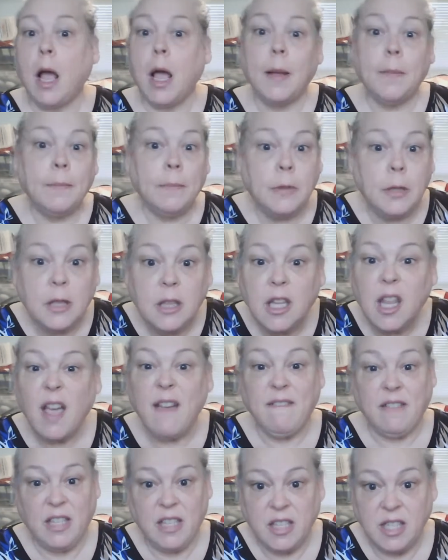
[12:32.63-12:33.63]
I'm
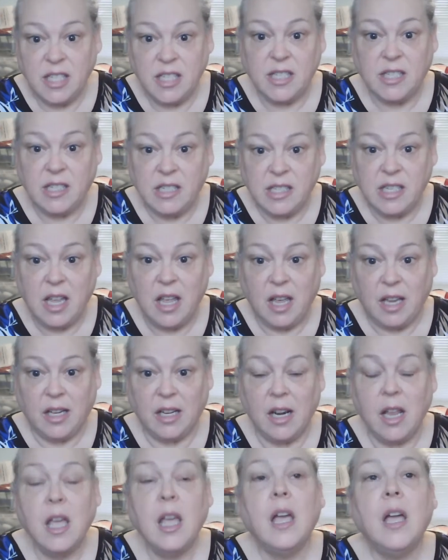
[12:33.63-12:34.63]
loving this design.
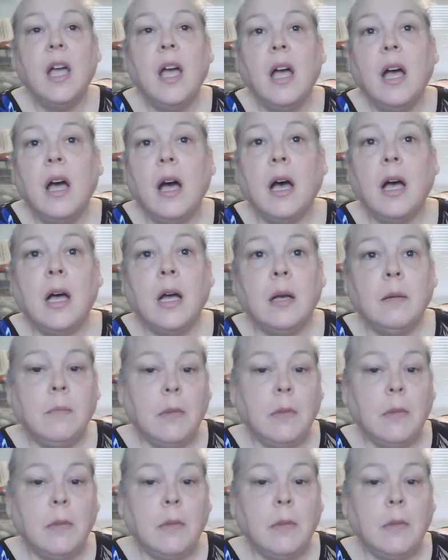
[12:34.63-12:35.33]
Um,